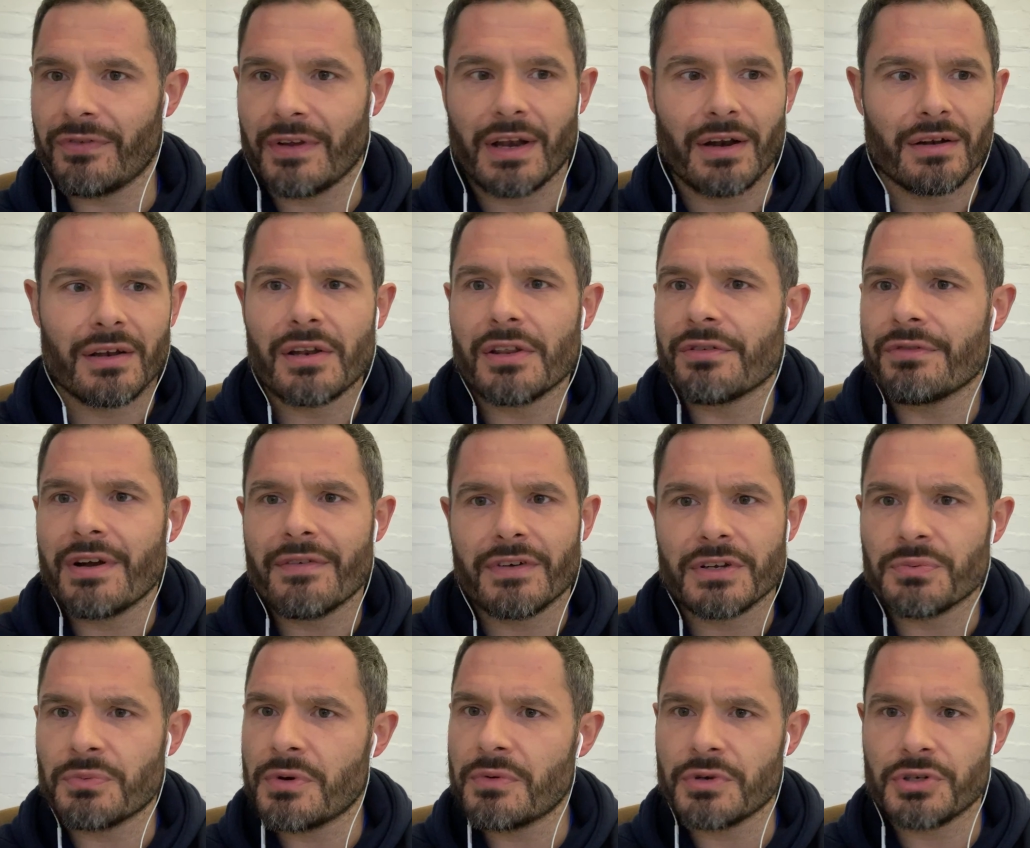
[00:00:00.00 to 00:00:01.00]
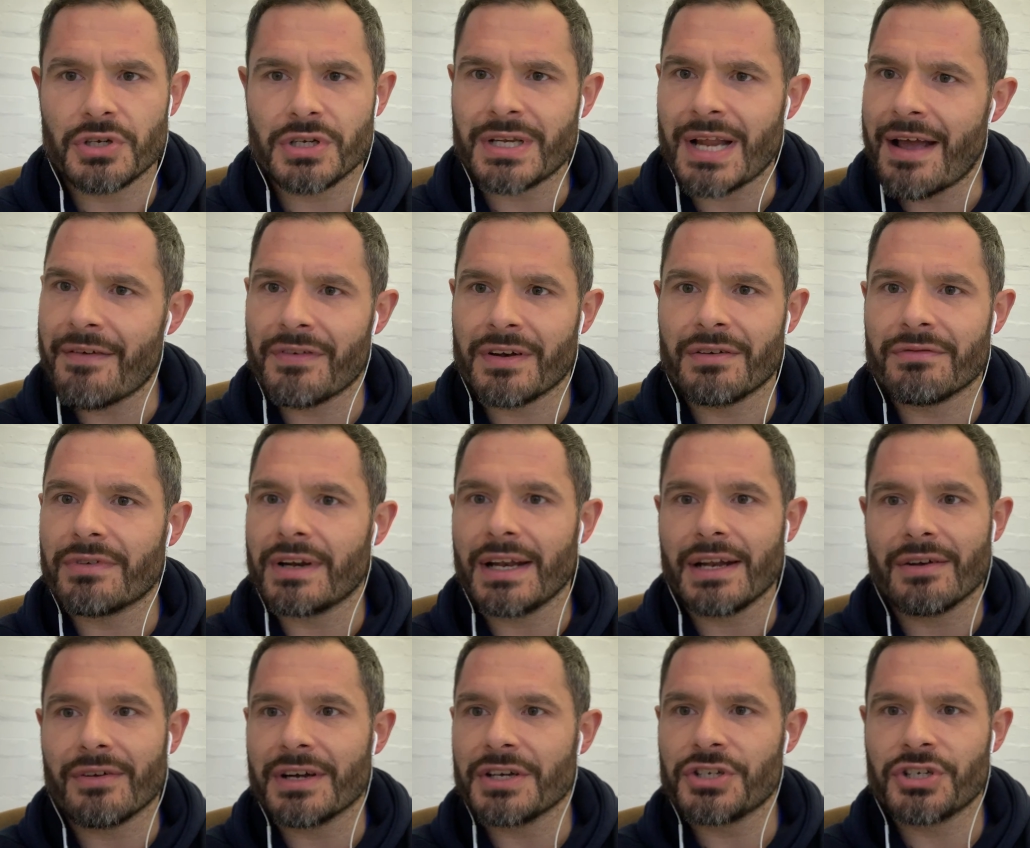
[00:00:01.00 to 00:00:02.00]
You know, the three of us. We were just having a really
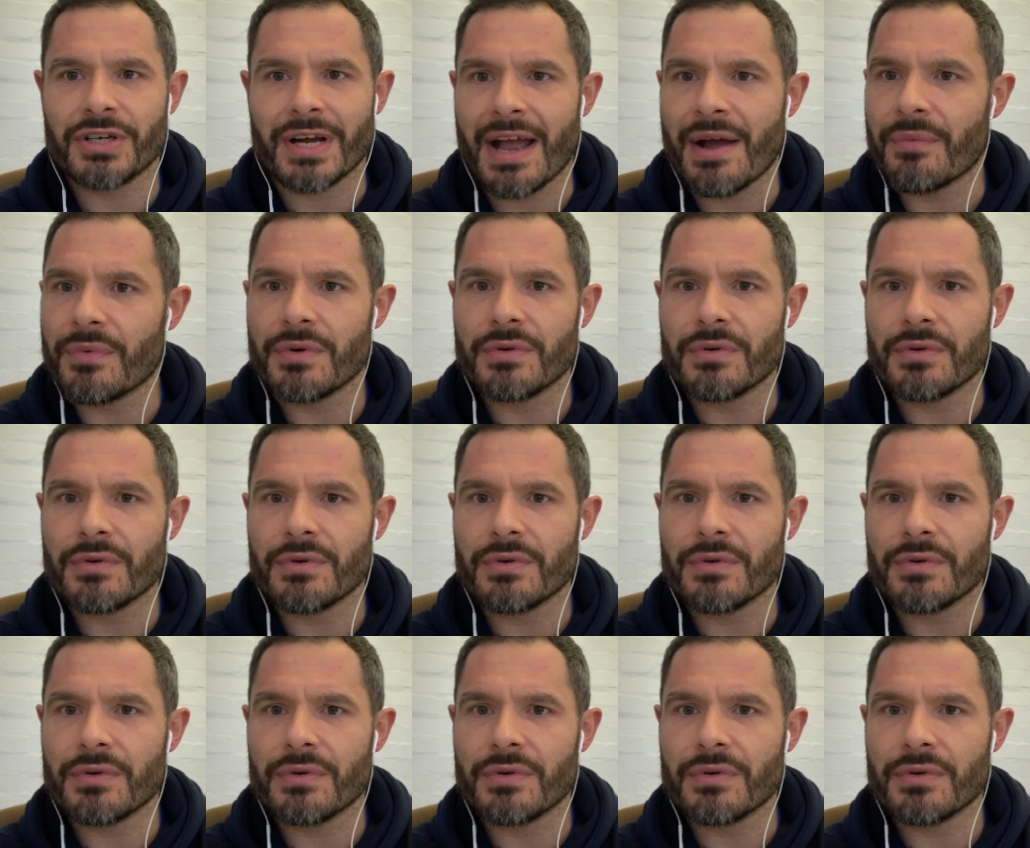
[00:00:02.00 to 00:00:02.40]
nice chat.